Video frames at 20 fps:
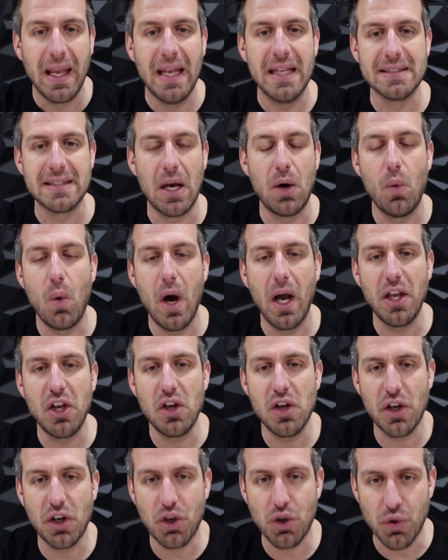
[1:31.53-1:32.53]
is I want
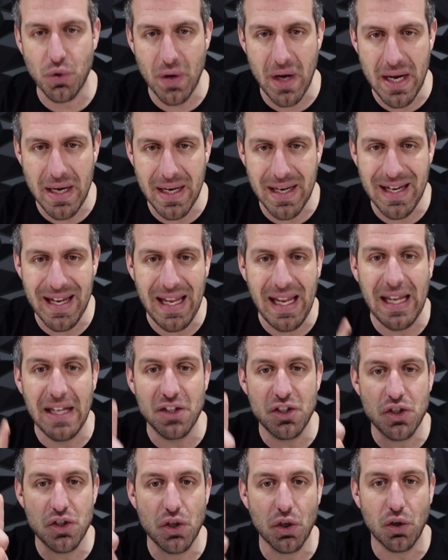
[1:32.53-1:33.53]
you to create an
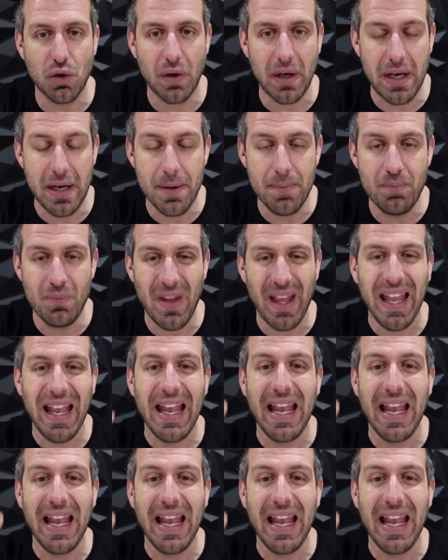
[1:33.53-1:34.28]
Instagram